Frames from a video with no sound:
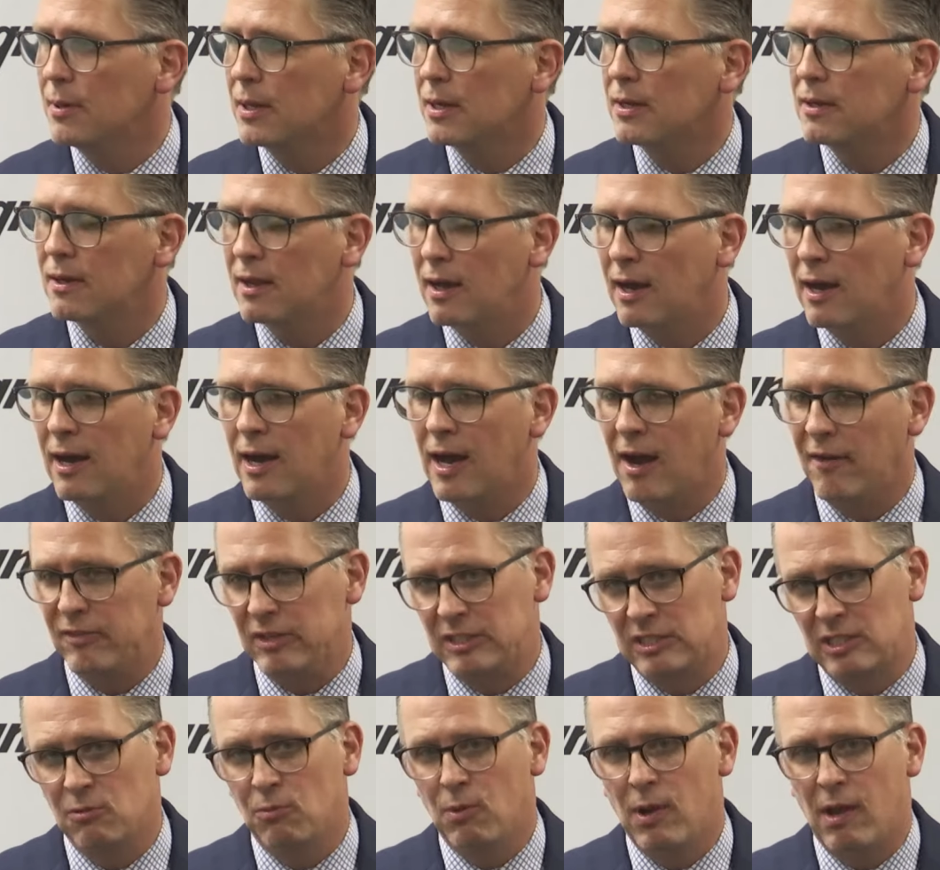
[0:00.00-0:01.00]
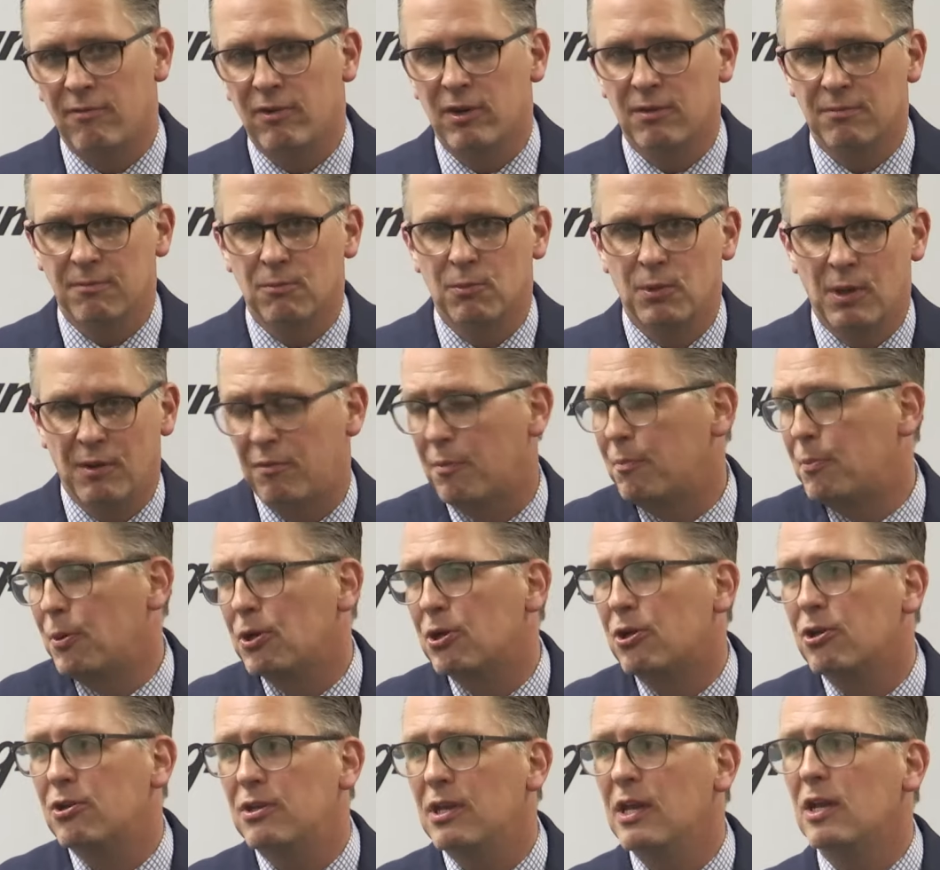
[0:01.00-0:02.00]
And uh, obviously we have a we have a
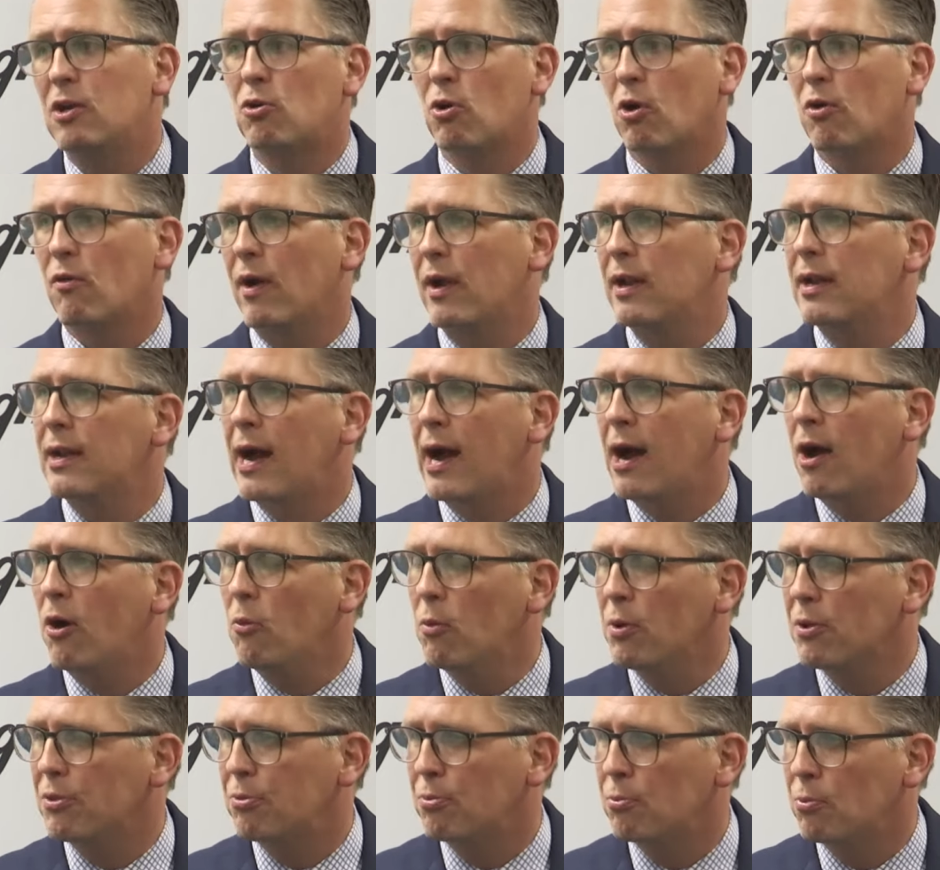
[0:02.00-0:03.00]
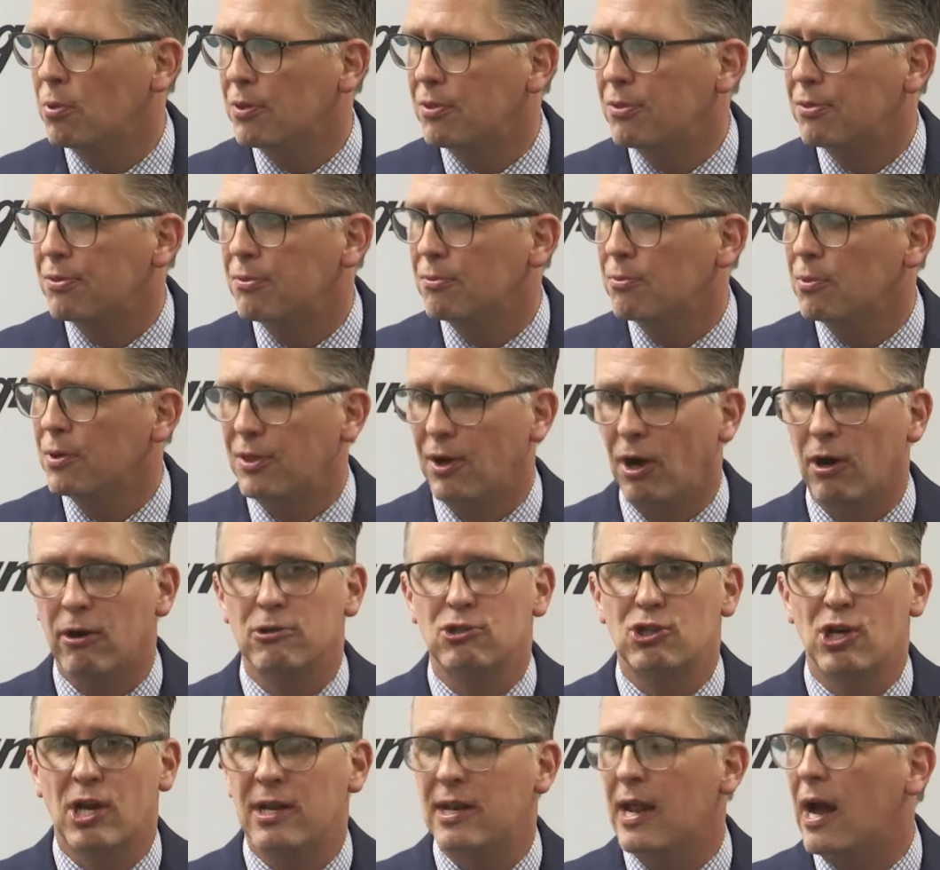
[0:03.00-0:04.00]
pretty good decor right now with with with
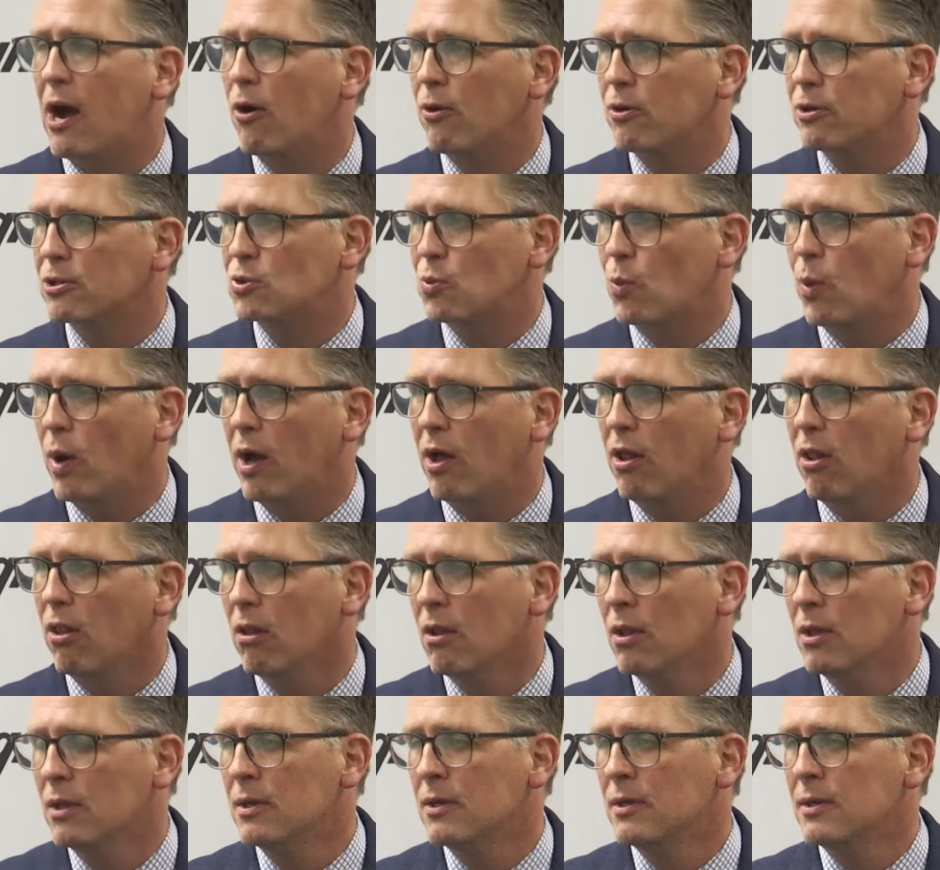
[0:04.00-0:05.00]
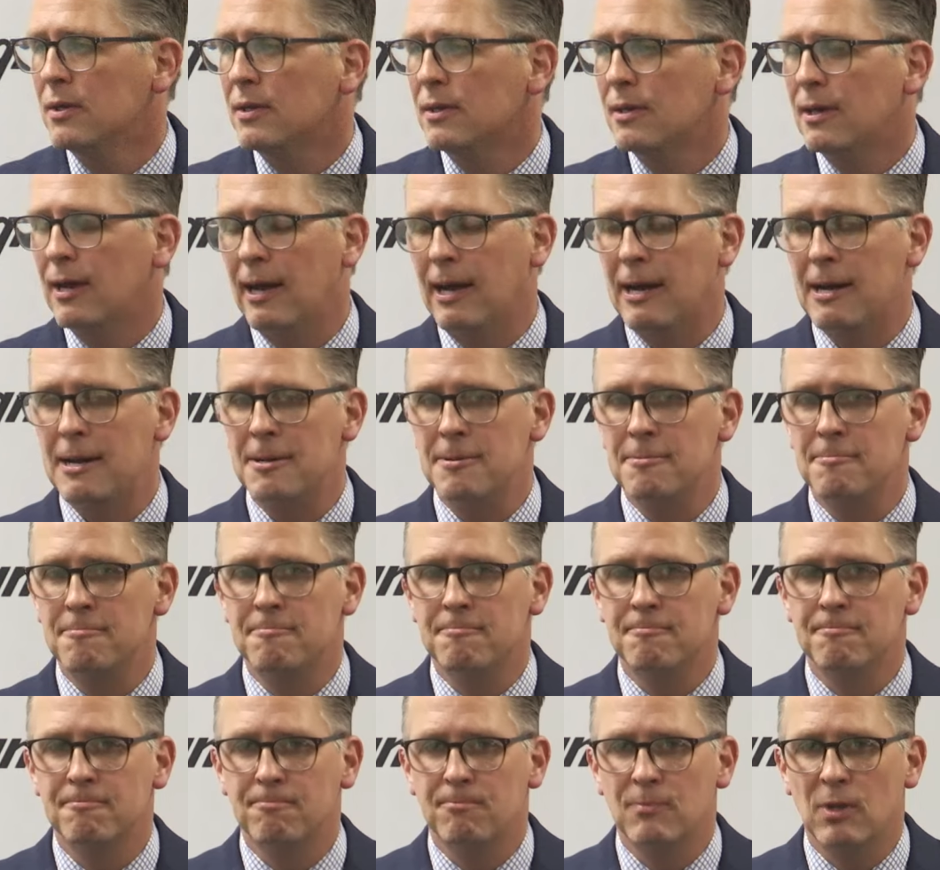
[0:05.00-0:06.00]
RJ down as well.
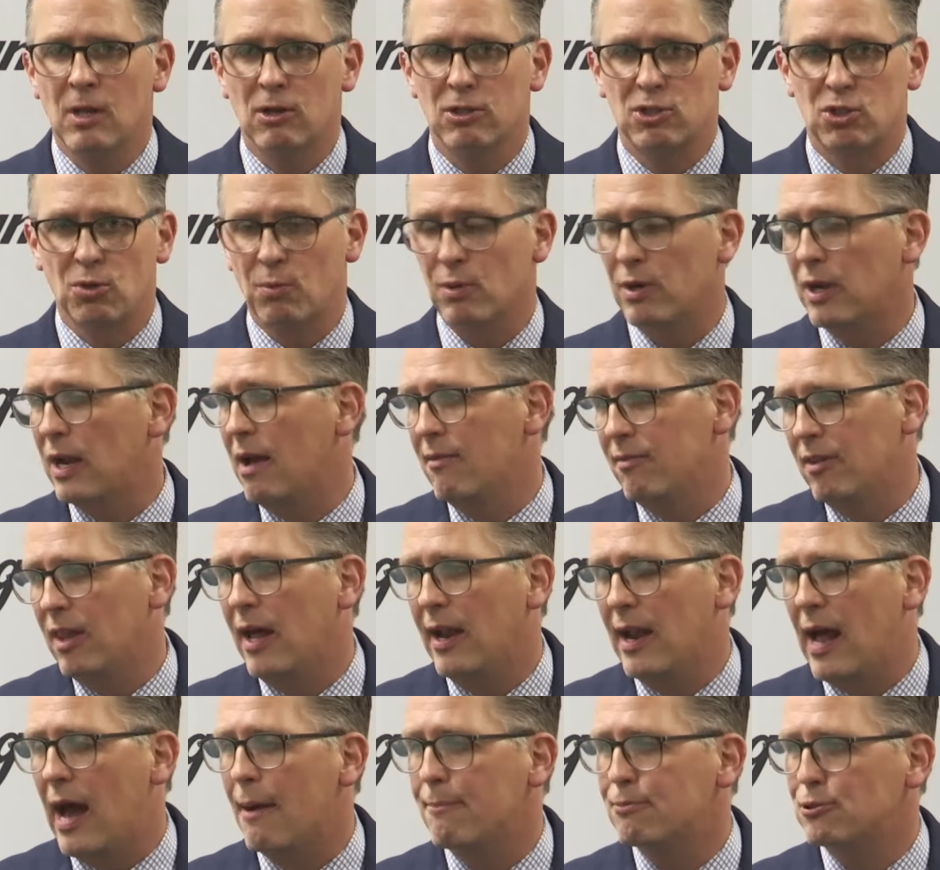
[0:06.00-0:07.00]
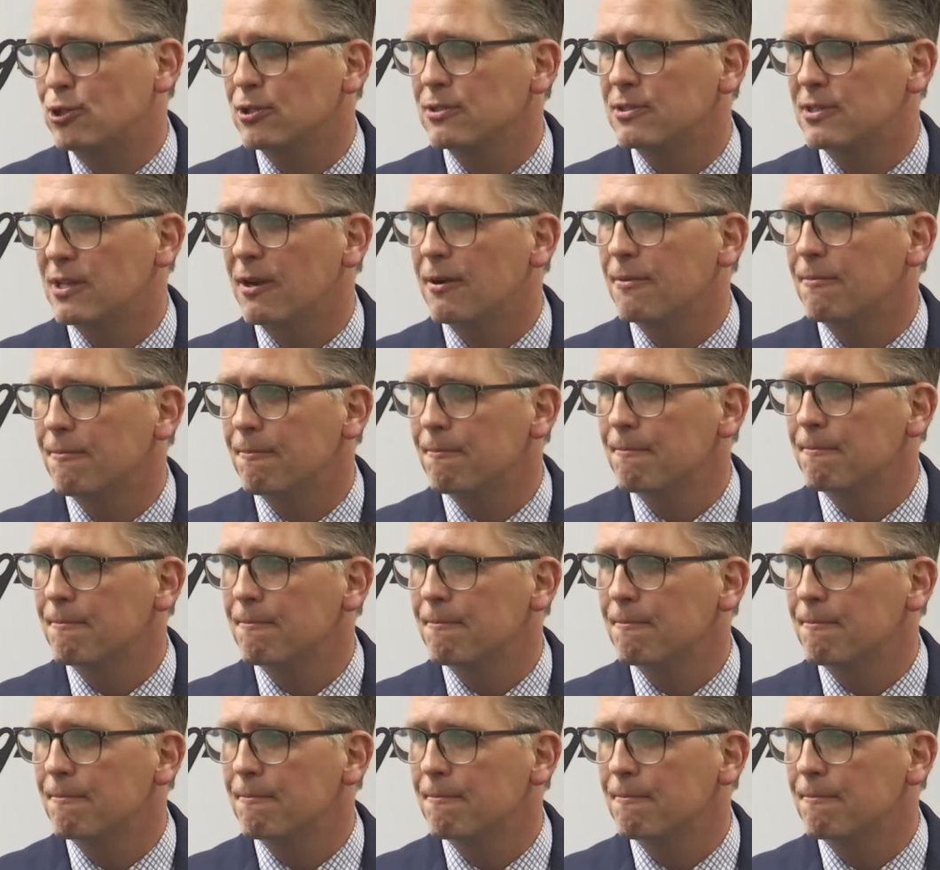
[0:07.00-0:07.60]
Um, you know, so we're gonna have a lot of options there.